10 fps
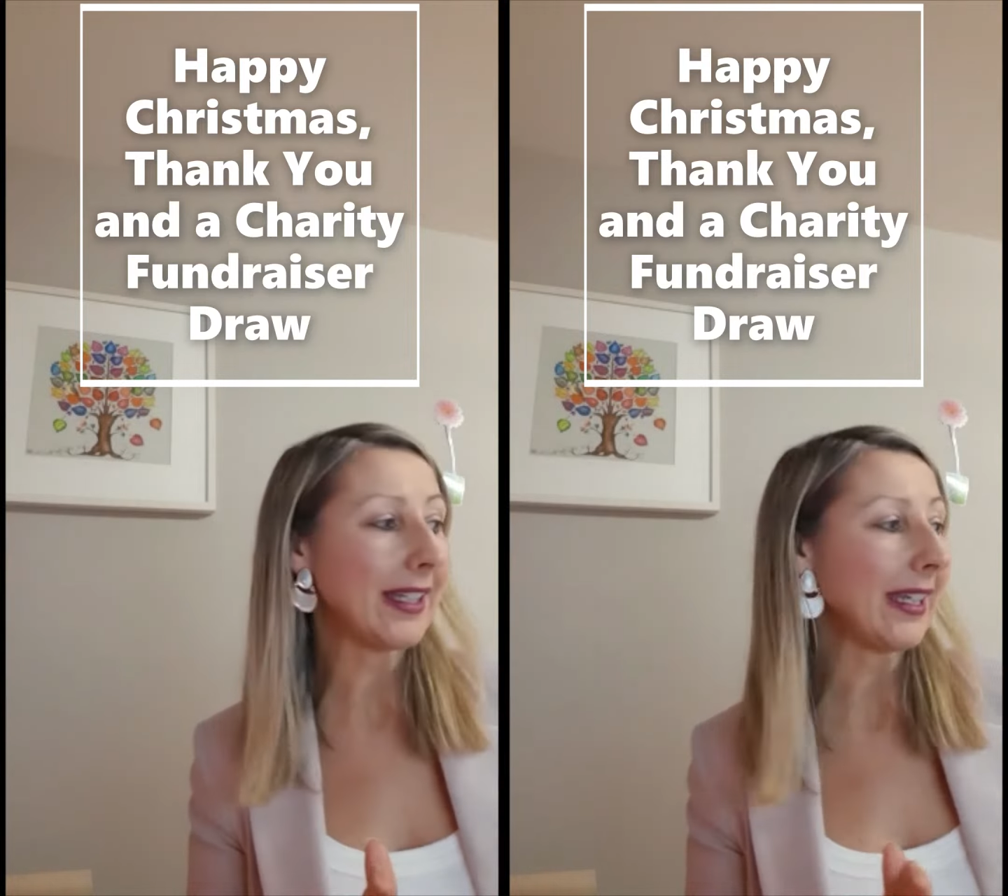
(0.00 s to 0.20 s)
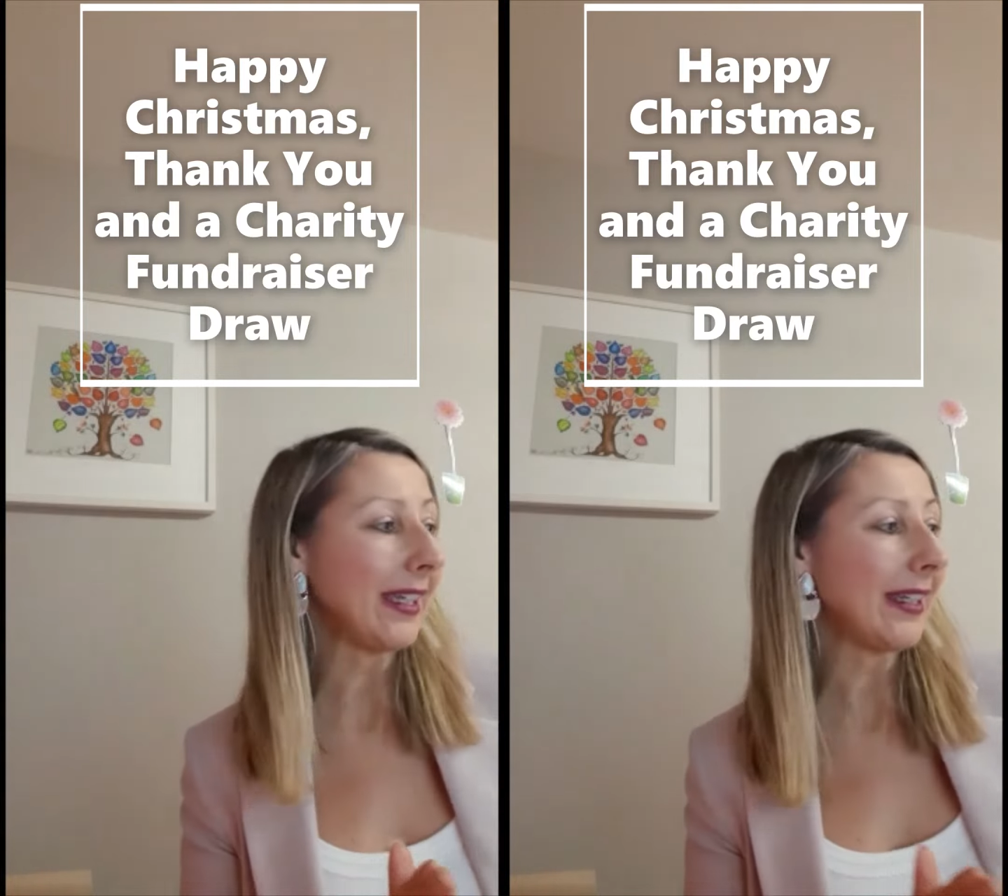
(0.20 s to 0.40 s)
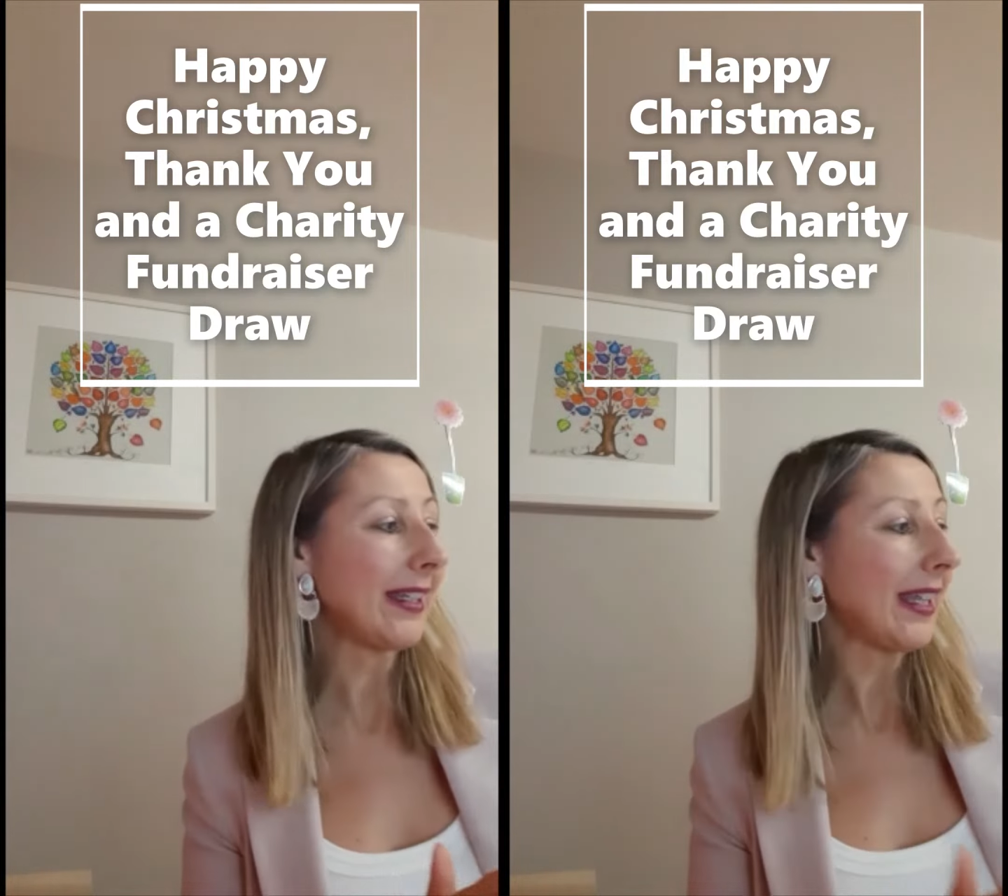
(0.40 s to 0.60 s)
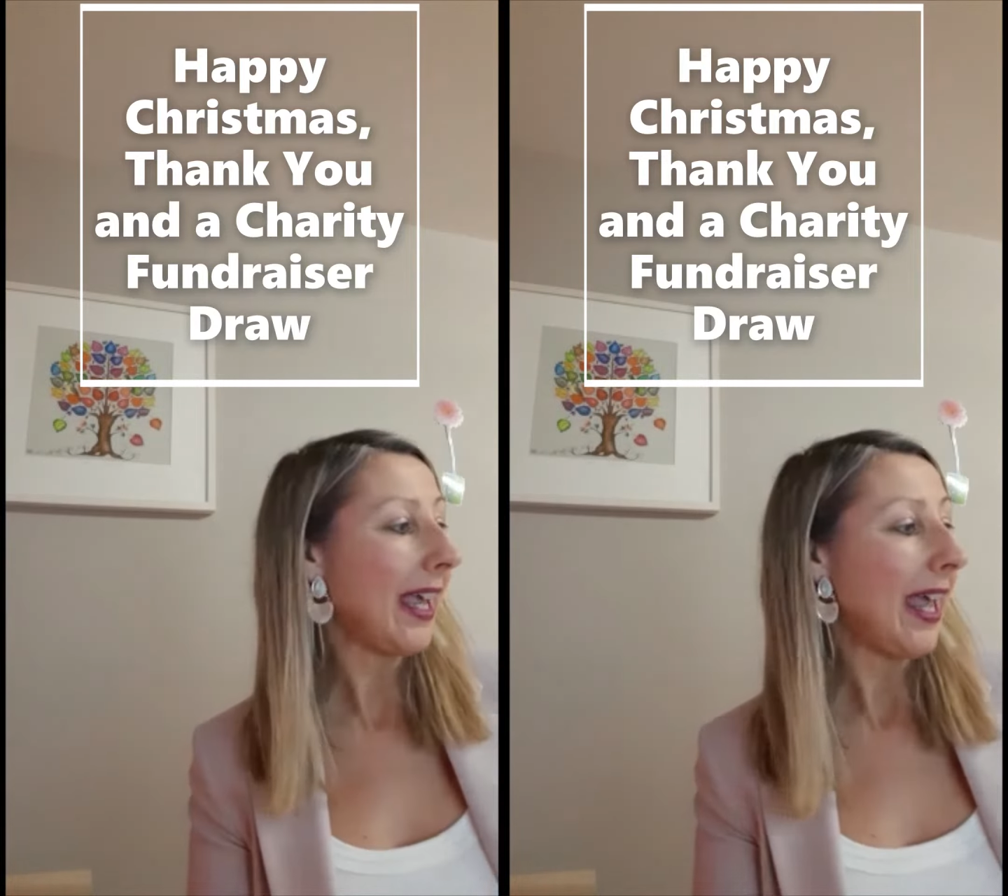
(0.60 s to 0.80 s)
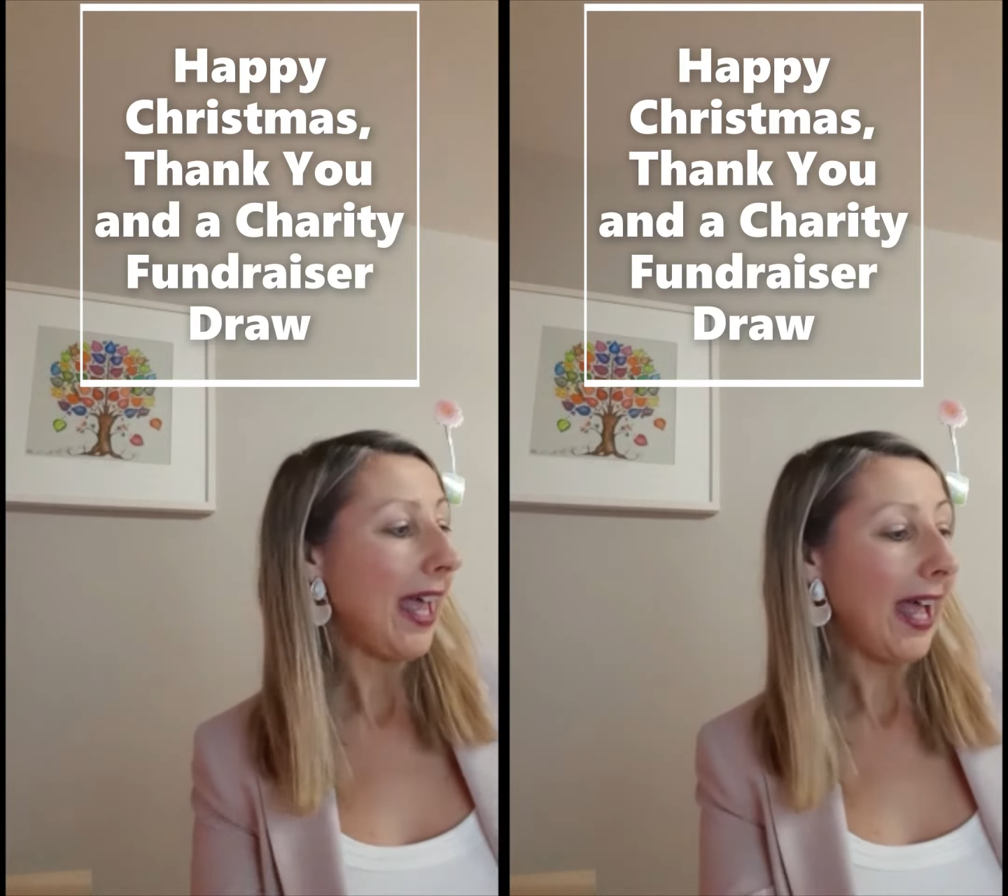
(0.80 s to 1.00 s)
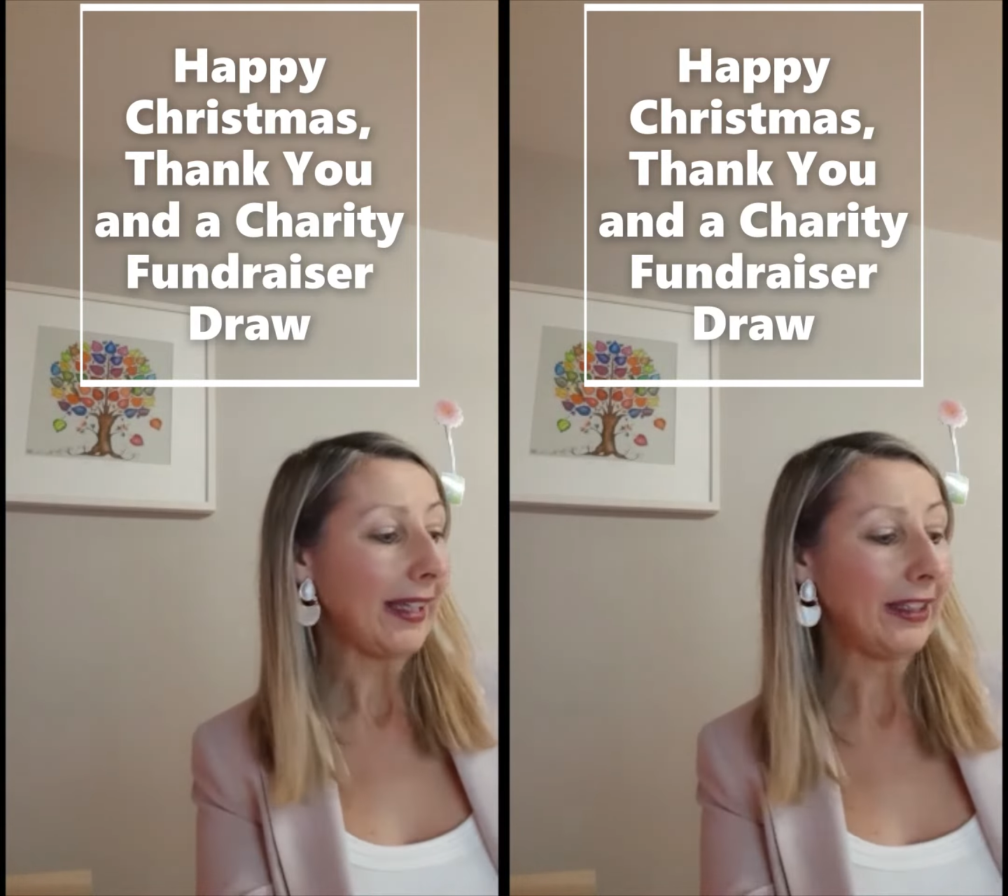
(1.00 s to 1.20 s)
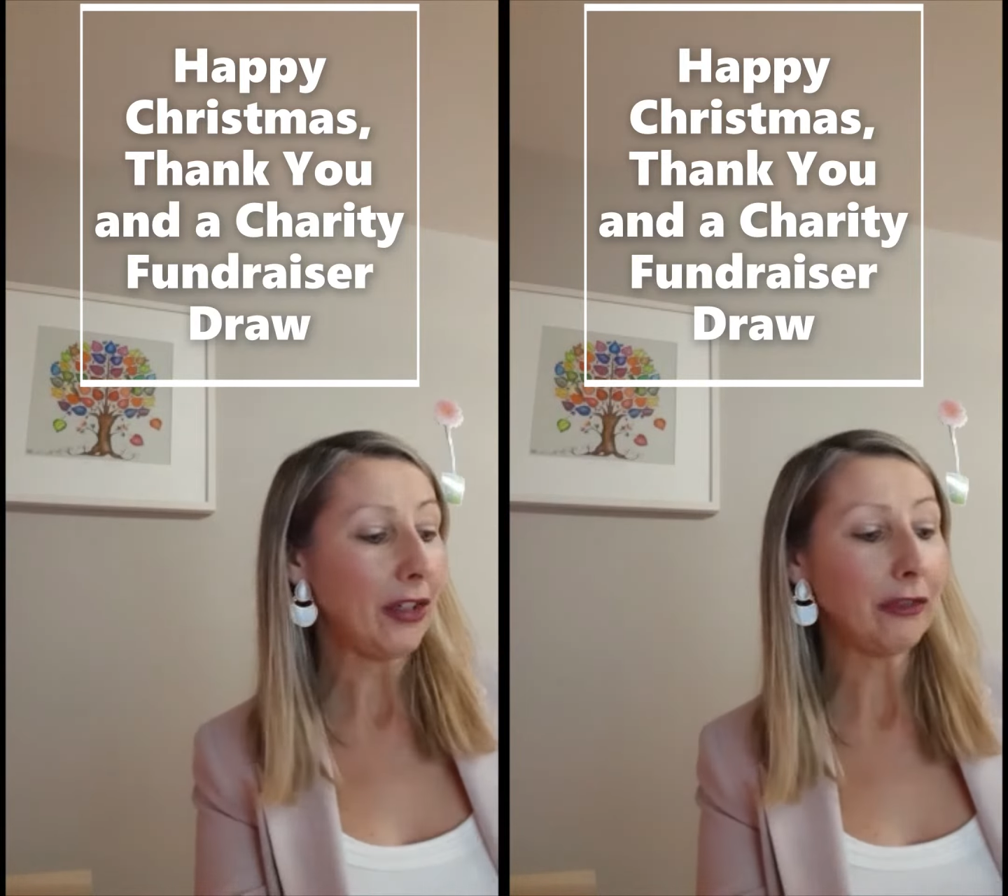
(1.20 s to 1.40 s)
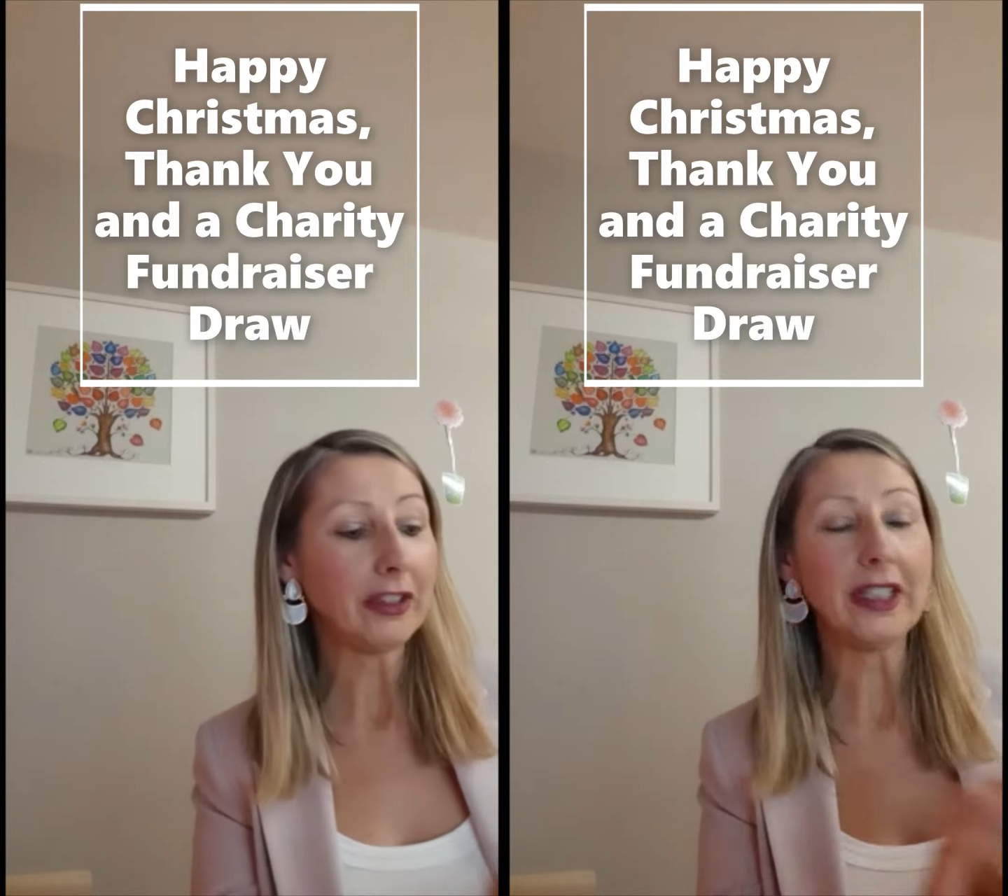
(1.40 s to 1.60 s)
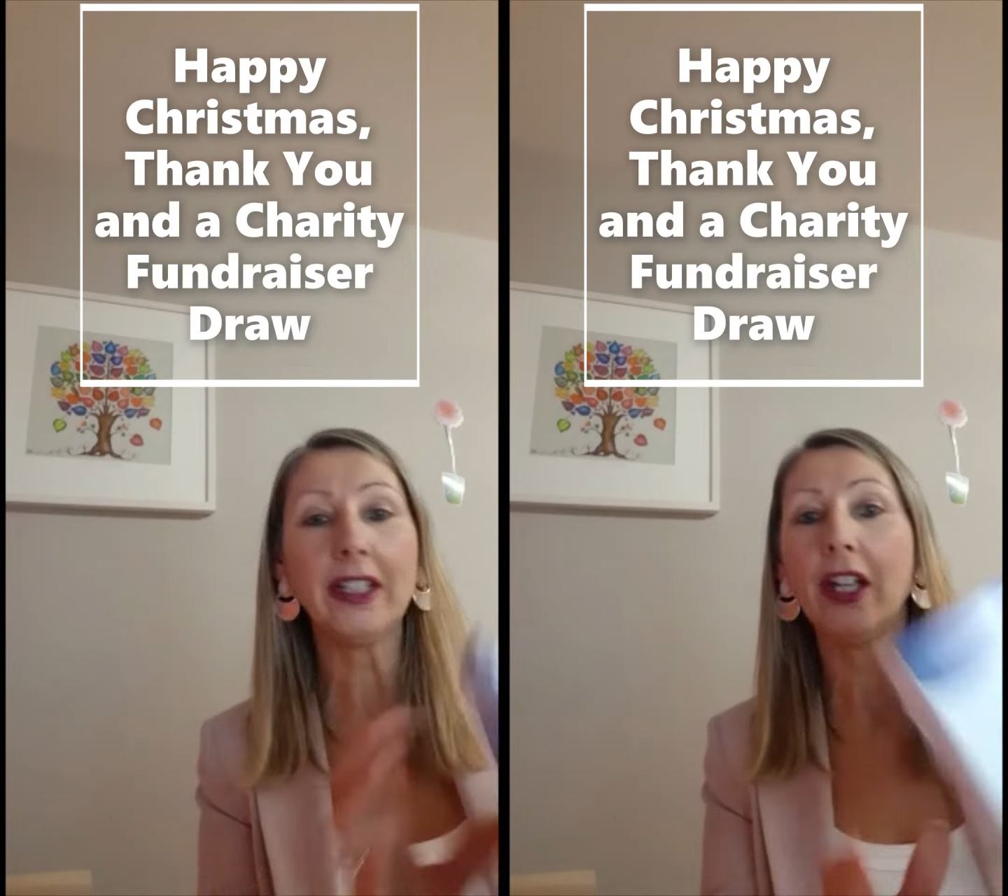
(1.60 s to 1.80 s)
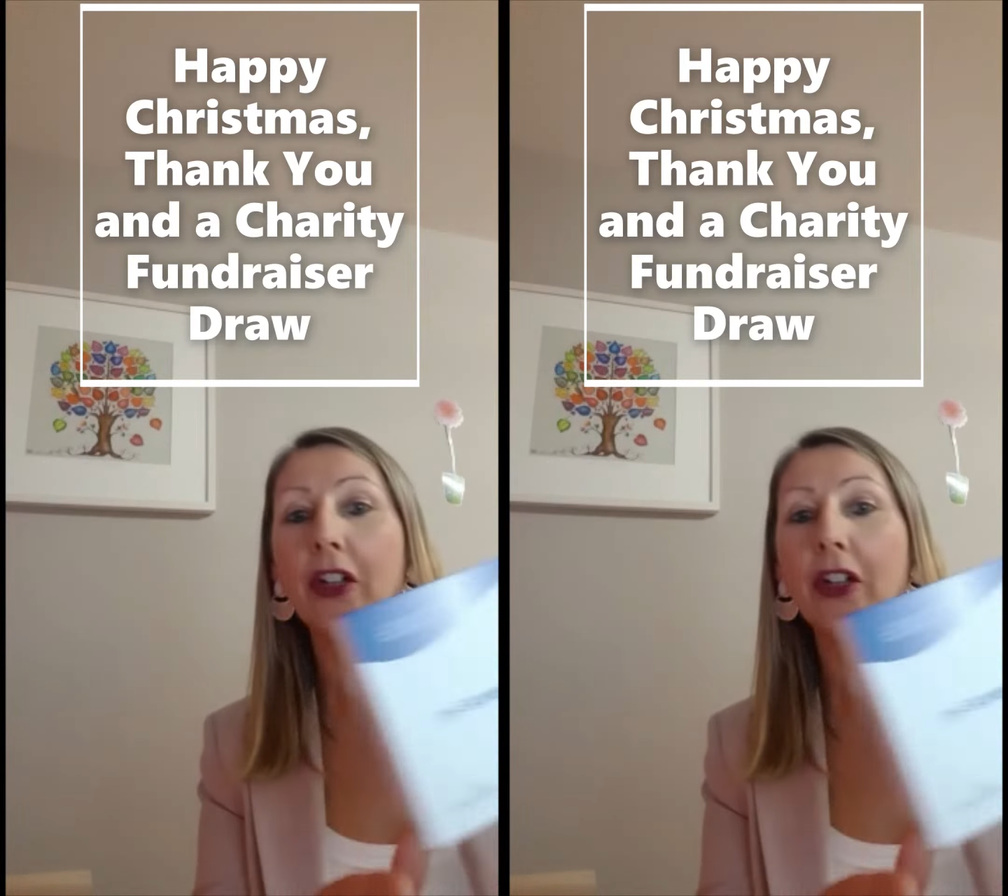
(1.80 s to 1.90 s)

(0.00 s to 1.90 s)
is a lovely